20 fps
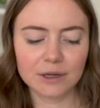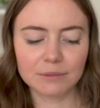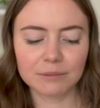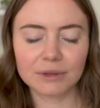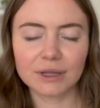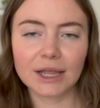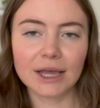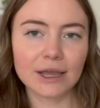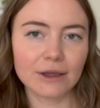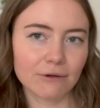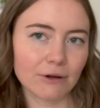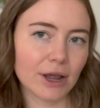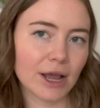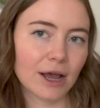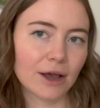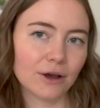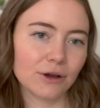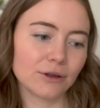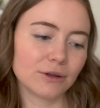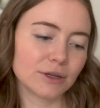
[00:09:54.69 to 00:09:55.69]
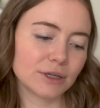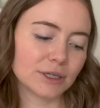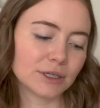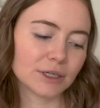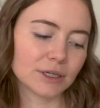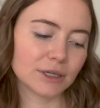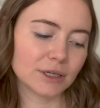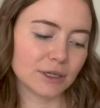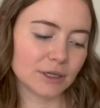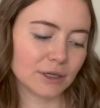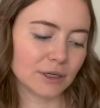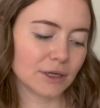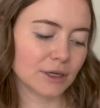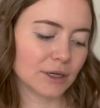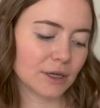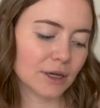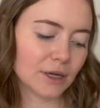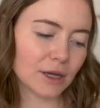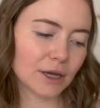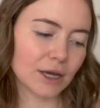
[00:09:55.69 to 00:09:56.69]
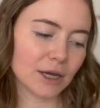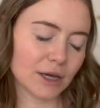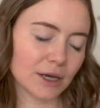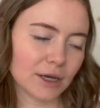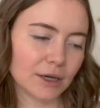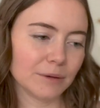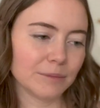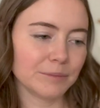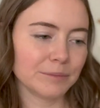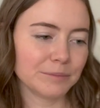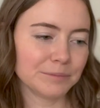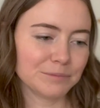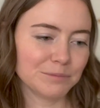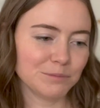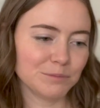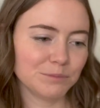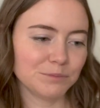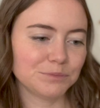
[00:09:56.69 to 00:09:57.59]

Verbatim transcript: playground, um,